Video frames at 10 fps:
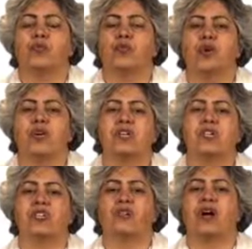
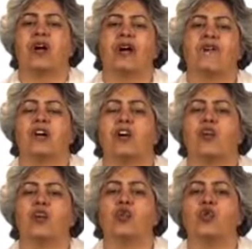wants to have
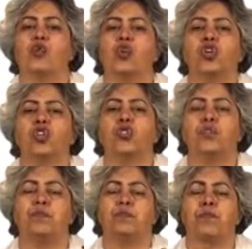a role
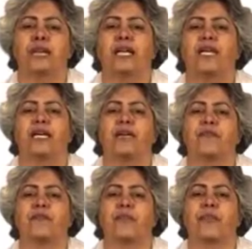to
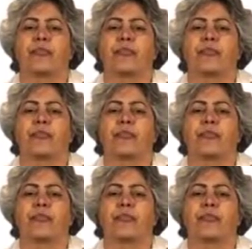play